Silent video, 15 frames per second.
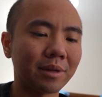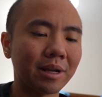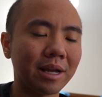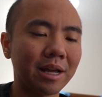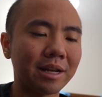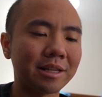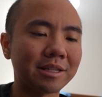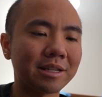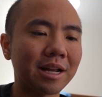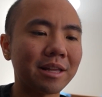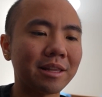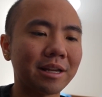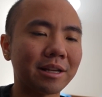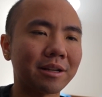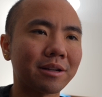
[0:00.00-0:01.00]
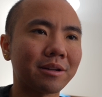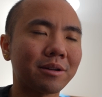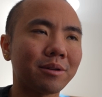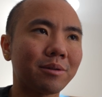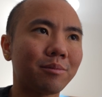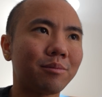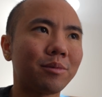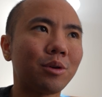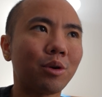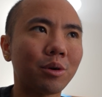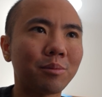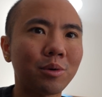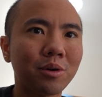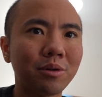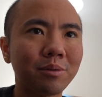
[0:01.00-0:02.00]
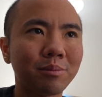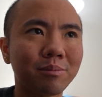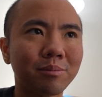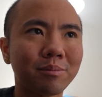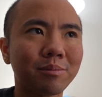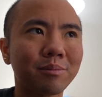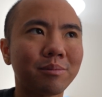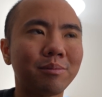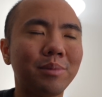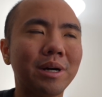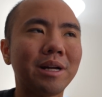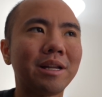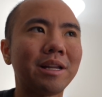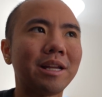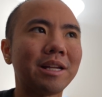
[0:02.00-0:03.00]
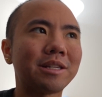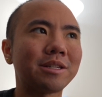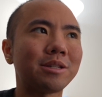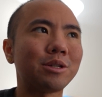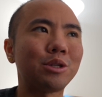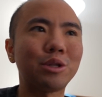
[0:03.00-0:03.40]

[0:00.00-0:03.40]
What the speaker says: it's not like normal, but it's